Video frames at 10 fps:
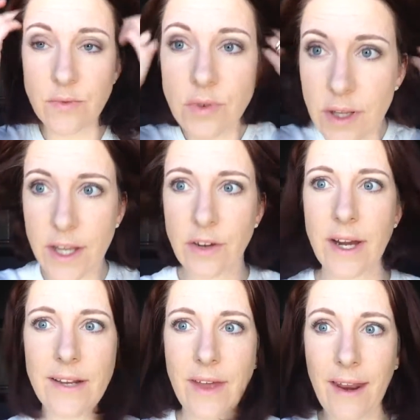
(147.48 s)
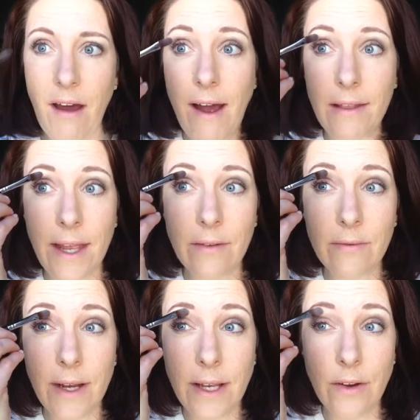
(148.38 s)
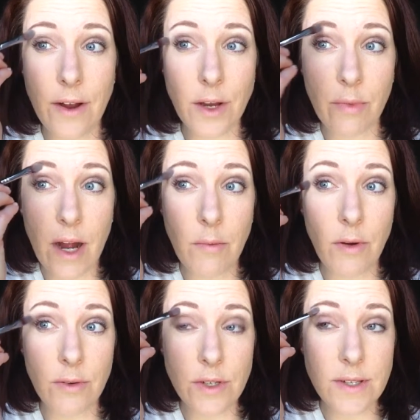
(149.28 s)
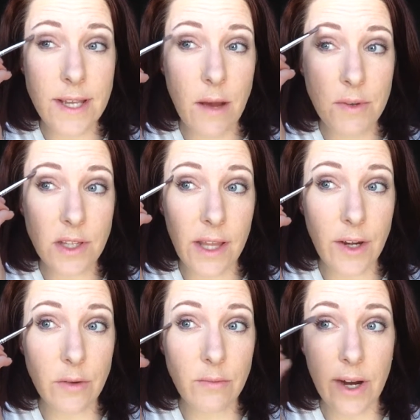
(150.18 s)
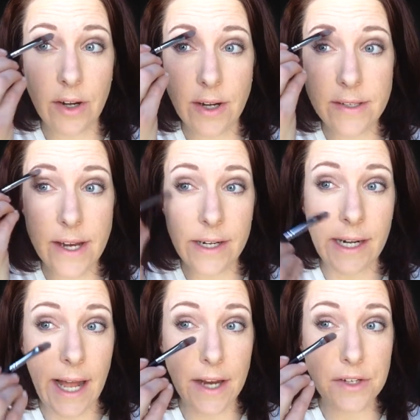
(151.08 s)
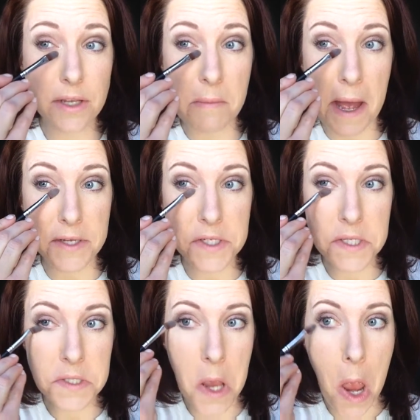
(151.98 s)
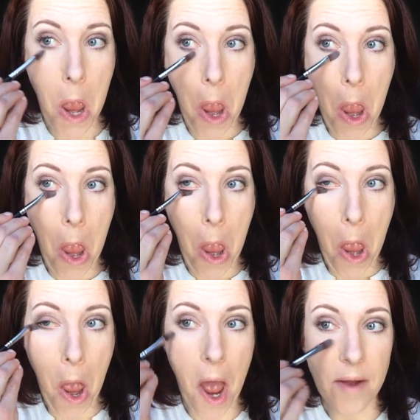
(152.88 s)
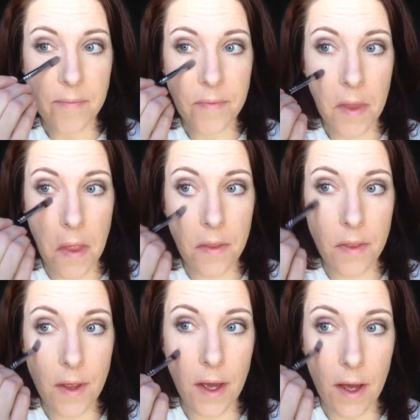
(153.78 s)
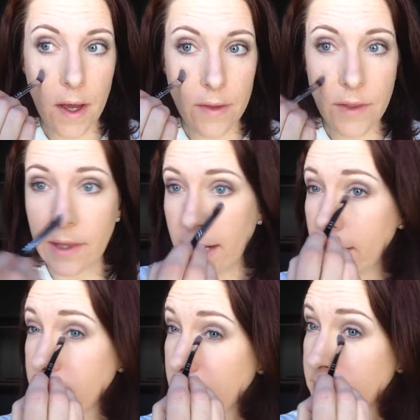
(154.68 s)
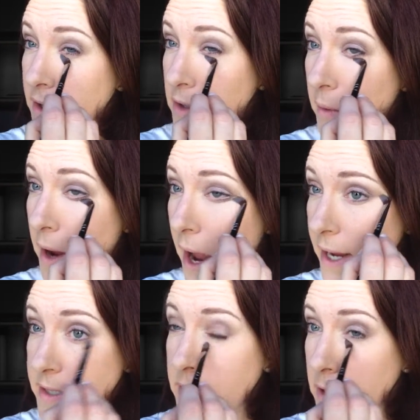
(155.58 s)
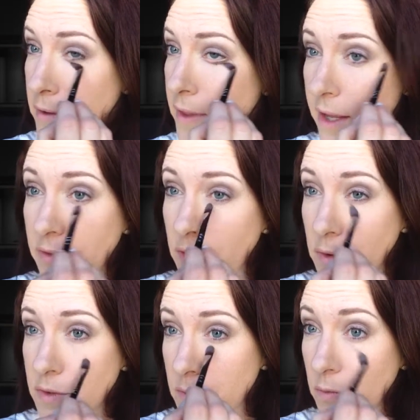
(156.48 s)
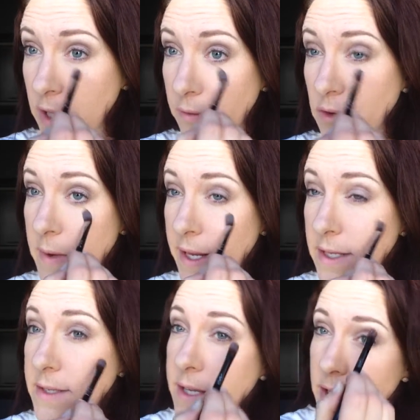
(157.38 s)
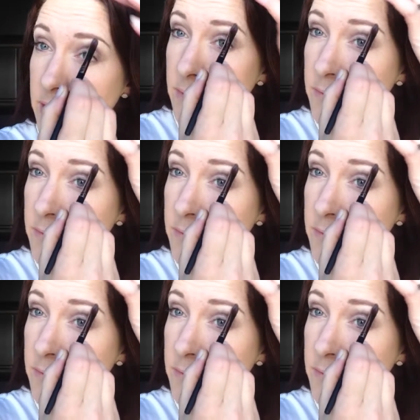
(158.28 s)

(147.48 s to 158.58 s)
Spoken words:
really creating that highlight right here on your brow bone. Do you see how much lighter and brighter it is there? And it actually matches the lightness that's under my eyes here that I've used when I've used my concealer.